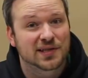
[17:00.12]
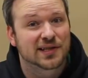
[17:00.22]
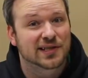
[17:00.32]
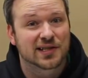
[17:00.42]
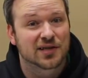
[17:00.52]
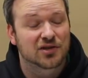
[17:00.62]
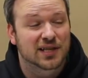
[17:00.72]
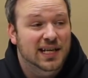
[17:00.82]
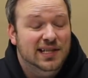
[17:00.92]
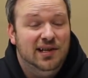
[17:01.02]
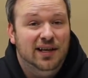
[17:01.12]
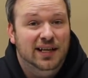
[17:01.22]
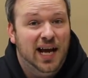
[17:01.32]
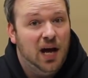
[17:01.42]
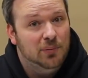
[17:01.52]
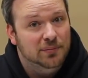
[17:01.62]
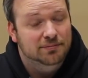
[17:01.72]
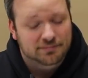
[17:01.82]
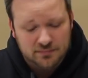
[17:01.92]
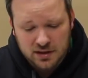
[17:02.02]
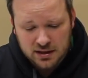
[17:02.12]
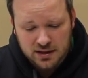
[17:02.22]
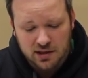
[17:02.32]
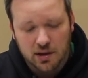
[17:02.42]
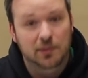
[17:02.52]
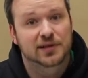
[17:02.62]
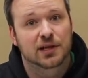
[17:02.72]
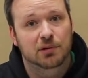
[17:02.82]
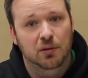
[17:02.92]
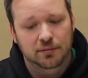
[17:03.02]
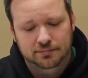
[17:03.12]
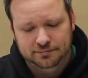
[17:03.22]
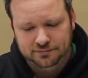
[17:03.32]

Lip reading: business decision, and it's not gonna happen. Anyway, let's keep going.